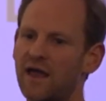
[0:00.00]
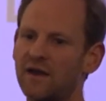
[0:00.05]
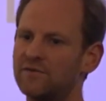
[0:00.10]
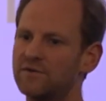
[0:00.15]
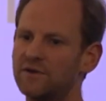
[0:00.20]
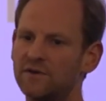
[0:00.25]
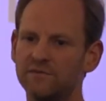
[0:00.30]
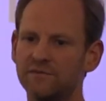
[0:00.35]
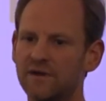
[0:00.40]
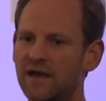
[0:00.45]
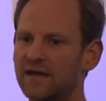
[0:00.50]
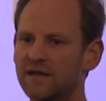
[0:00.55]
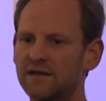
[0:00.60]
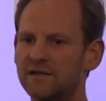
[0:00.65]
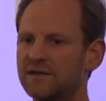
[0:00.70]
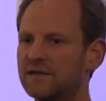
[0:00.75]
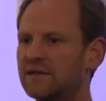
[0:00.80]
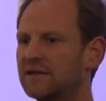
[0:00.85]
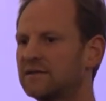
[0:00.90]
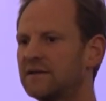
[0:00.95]
don't know, I
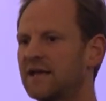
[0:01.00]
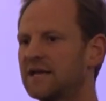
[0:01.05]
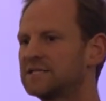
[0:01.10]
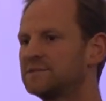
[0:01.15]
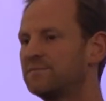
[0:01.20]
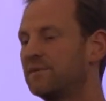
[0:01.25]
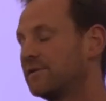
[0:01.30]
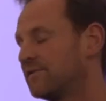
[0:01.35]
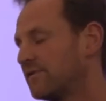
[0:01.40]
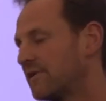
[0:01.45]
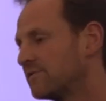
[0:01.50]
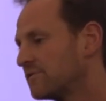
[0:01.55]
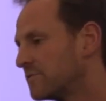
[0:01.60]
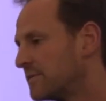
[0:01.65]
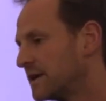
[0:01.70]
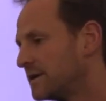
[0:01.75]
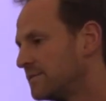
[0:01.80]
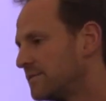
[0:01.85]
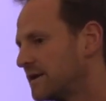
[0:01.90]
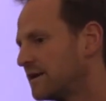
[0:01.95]
can't speak for
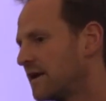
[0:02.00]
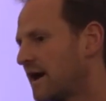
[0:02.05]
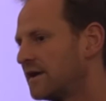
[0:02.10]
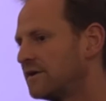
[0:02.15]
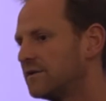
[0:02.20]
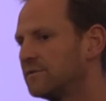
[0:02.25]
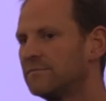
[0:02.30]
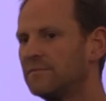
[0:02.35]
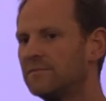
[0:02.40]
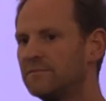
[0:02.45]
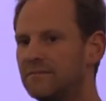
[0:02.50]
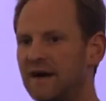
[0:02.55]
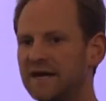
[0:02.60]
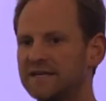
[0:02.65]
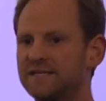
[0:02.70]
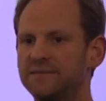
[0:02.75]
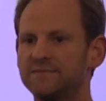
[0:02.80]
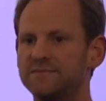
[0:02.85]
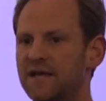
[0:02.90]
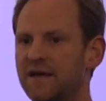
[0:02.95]
everybody, but I know my
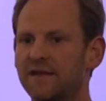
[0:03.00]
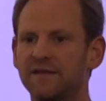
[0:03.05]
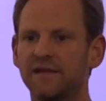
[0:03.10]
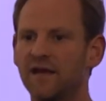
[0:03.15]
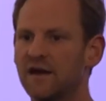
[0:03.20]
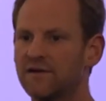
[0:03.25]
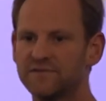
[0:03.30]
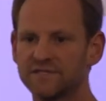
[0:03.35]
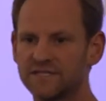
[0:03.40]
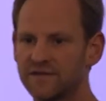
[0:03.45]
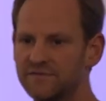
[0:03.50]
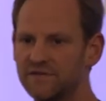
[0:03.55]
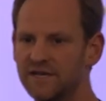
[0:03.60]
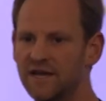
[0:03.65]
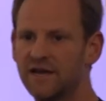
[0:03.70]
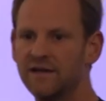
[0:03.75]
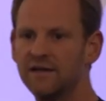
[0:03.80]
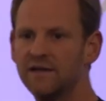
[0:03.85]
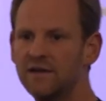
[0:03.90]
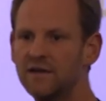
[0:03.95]
team's not in the office every
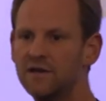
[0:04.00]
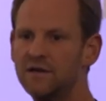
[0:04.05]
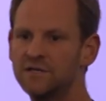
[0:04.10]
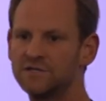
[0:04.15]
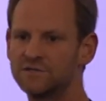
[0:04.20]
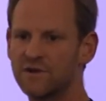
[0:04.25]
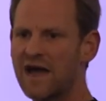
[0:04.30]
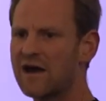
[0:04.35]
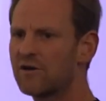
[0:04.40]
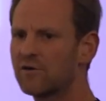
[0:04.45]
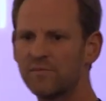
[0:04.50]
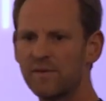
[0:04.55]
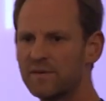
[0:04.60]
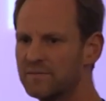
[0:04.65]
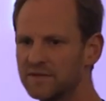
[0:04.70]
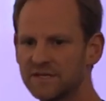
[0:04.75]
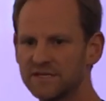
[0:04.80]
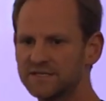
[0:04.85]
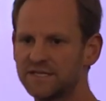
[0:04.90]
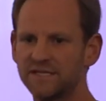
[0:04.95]
day. So how are
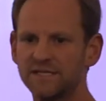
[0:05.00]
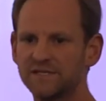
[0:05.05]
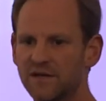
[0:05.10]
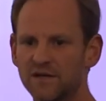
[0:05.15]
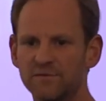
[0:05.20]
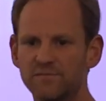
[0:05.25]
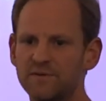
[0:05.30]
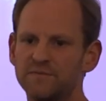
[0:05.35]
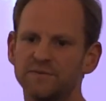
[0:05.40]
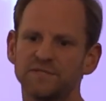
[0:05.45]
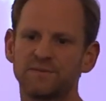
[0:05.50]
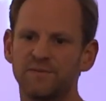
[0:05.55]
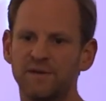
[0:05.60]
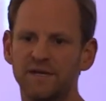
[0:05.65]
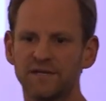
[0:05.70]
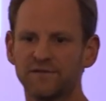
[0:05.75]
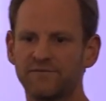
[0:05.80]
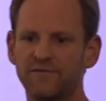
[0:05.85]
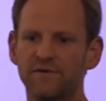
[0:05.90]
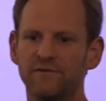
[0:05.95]
people listening to other people speak
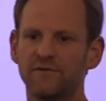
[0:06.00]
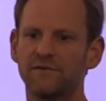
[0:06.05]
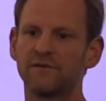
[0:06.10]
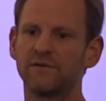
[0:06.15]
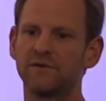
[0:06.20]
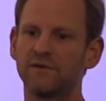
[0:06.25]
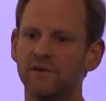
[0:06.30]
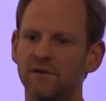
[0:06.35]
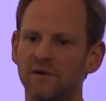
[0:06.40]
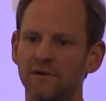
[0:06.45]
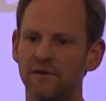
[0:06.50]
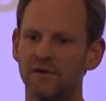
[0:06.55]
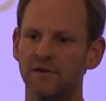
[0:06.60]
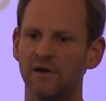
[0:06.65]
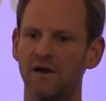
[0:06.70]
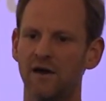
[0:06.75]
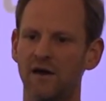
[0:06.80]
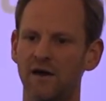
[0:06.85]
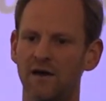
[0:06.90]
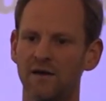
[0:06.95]
on the phone?
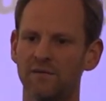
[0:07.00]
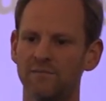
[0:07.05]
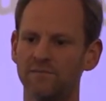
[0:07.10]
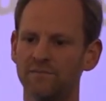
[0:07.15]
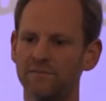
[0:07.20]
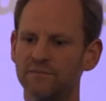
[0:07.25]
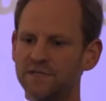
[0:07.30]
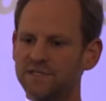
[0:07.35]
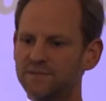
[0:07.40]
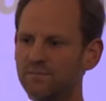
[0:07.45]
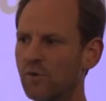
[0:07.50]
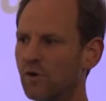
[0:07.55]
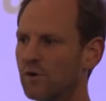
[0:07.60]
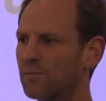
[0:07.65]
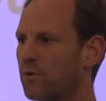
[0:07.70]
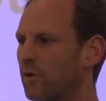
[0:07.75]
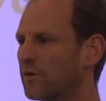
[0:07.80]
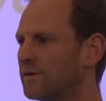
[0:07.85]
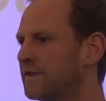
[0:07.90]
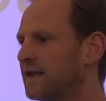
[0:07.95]
It's more
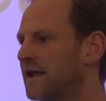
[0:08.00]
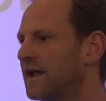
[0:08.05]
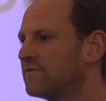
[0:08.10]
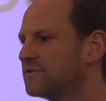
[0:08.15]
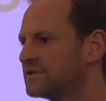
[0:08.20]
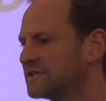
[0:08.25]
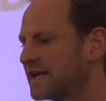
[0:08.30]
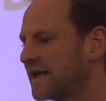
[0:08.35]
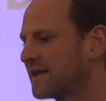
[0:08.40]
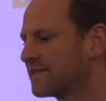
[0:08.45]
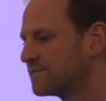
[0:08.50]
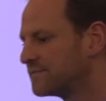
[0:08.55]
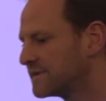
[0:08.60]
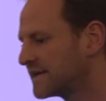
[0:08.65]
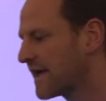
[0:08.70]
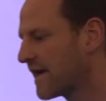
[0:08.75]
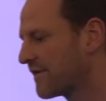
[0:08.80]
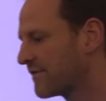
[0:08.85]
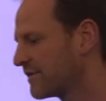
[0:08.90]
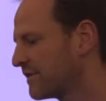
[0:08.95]
important than ever to get them
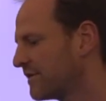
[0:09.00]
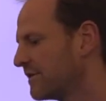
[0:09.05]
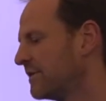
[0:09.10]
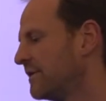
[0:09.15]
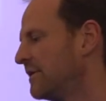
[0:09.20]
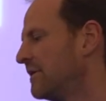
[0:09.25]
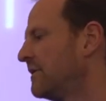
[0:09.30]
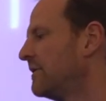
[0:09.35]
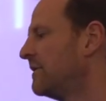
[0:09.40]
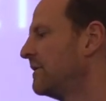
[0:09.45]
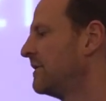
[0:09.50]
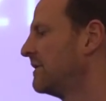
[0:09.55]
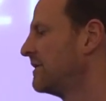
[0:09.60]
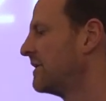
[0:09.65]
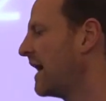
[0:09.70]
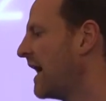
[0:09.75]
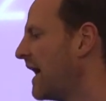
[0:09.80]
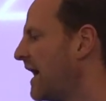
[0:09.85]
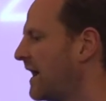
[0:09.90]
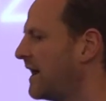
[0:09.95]
together
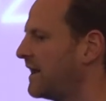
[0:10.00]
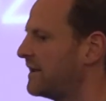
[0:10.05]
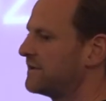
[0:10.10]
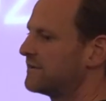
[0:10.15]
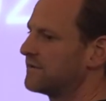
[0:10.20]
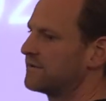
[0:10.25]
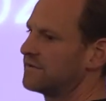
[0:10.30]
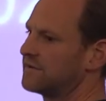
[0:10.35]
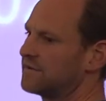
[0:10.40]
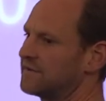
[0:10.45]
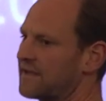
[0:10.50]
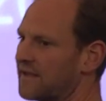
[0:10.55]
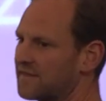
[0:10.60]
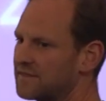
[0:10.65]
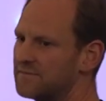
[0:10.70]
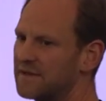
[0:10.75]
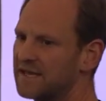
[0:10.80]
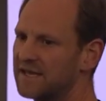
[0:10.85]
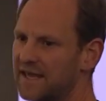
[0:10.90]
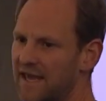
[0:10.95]
and get
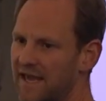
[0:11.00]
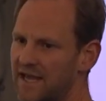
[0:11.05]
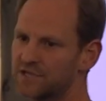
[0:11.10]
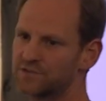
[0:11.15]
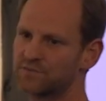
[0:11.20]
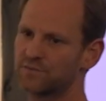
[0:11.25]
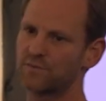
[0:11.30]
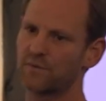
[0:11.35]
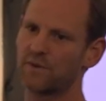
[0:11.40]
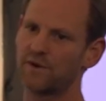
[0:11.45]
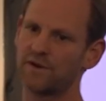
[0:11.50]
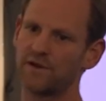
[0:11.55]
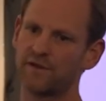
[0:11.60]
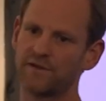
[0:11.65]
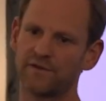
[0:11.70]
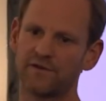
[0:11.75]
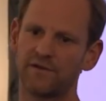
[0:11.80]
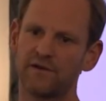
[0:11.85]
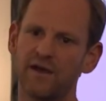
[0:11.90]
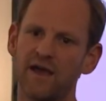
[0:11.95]
them engaged with one
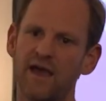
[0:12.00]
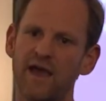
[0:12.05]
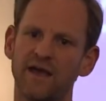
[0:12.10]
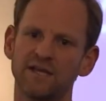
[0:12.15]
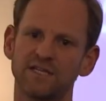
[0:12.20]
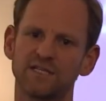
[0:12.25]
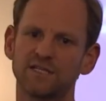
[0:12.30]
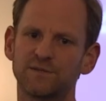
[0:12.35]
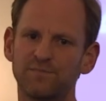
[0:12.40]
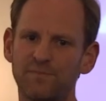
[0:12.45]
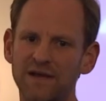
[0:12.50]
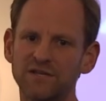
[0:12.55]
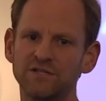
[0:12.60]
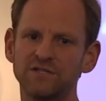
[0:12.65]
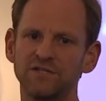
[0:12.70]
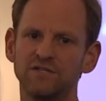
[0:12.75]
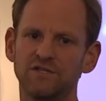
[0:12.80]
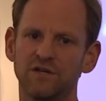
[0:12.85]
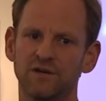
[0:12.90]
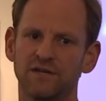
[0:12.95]
another,
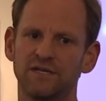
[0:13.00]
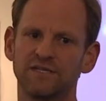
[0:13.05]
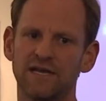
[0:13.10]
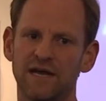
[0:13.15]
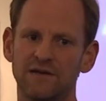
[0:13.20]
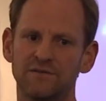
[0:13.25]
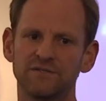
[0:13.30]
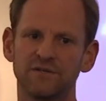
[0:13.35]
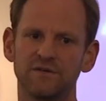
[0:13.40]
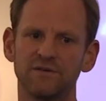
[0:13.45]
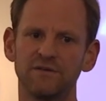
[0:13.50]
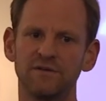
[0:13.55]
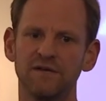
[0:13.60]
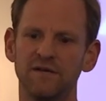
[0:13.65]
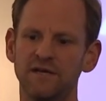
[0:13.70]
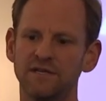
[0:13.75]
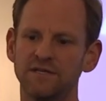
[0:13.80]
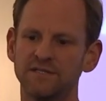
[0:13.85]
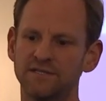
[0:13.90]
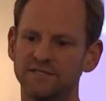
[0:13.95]
especially during a downturn,
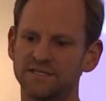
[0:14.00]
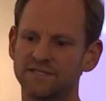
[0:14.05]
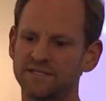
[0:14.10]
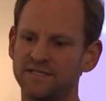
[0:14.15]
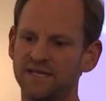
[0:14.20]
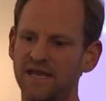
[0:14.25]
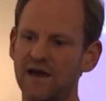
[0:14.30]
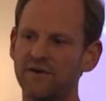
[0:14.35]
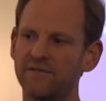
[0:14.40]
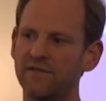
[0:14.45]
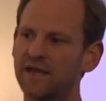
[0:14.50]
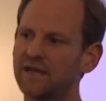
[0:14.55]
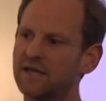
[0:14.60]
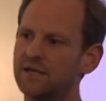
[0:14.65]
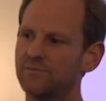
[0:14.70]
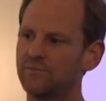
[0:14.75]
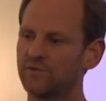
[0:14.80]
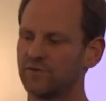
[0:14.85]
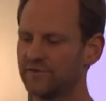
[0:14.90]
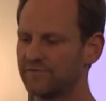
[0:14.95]
to see how they can
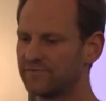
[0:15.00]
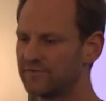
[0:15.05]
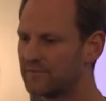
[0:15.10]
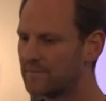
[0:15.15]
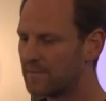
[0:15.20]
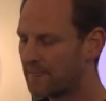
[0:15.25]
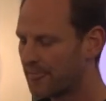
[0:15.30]
improve.